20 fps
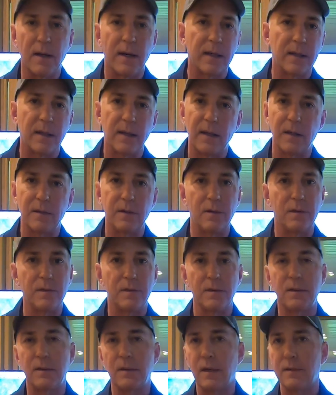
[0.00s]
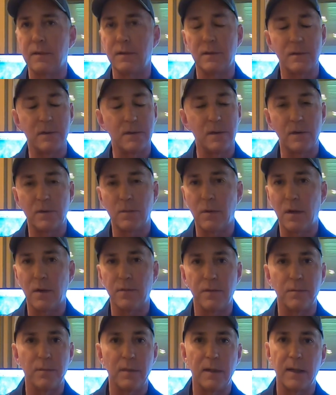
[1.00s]
I can't use it. It's just too small
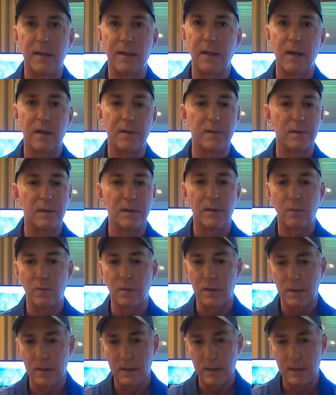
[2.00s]
for me. I can't see it well.